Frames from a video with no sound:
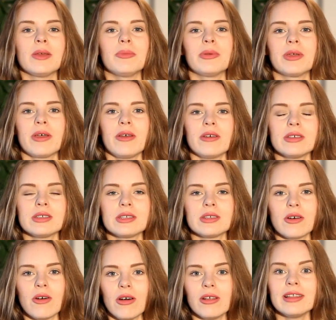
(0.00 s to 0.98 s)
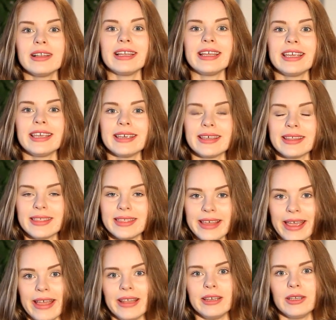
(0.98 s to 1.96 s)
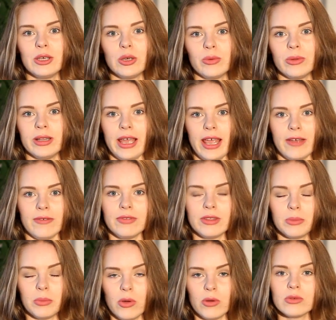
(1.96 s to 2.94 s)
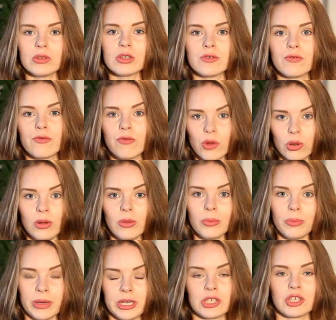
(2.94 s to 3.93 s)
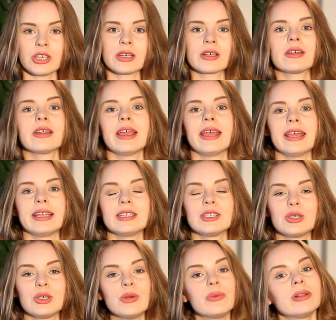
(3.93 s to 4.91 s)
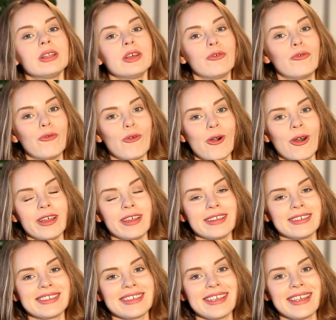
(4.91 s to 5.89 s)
because only then you will have the most full picture and you will avoid